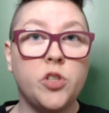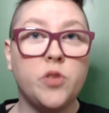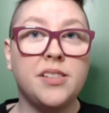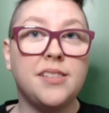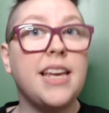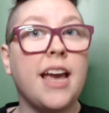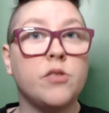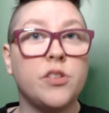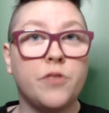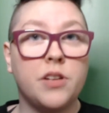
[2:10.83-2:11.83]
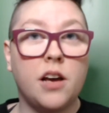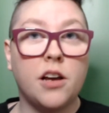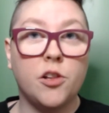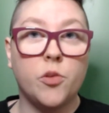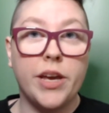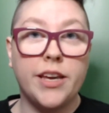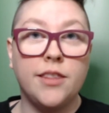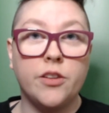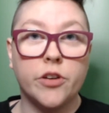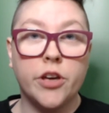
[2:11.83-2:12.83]
you can see how different a colorway
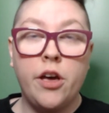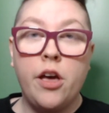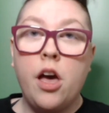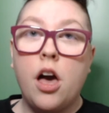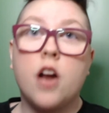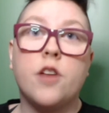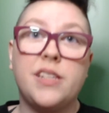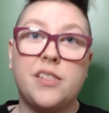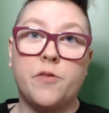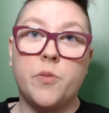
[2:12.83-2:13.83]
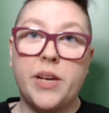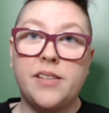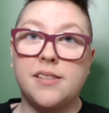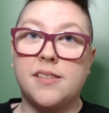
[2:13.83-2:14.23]
can look on all these different bases.